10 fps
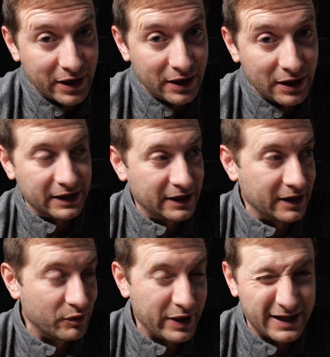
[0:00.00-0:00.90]
there, and
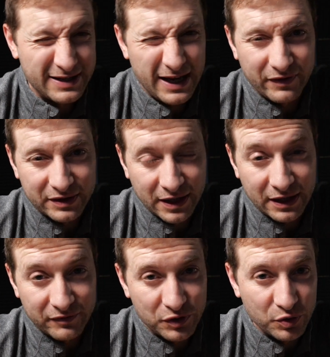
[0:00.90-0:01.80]
arrays have a
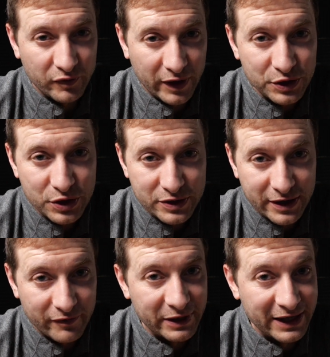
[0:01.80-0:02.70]
ton of new functions
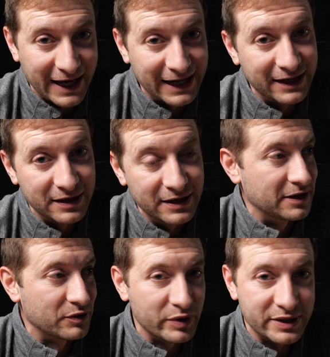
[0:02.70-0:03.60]
that have been added
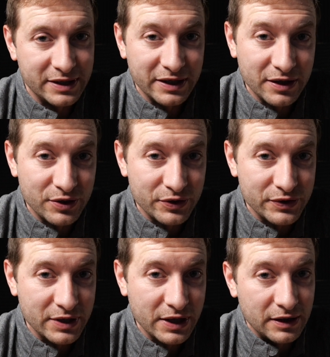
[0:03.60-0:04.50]
in the recent
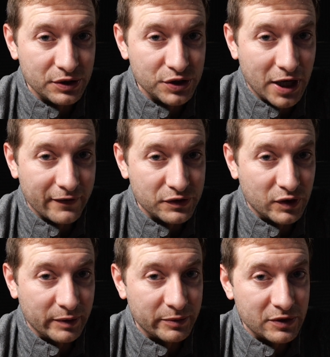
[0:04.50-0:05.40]
years in
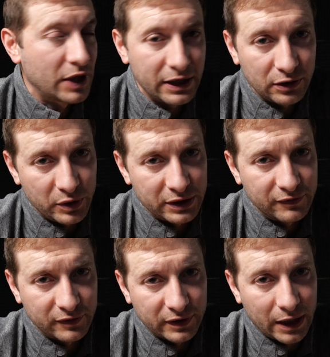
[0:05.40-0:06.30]
JavaScript, try loading
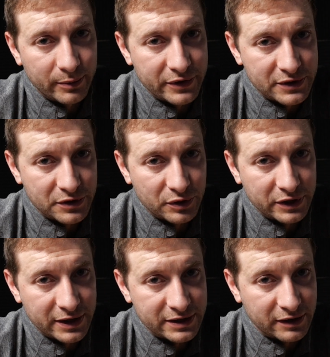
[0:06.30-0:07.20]
different libraries in your
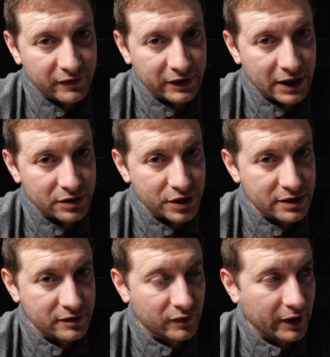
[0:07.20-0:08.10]

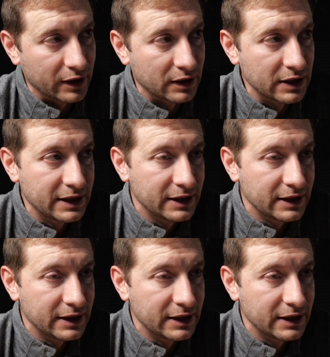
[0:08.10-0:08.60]
tsconfig.json file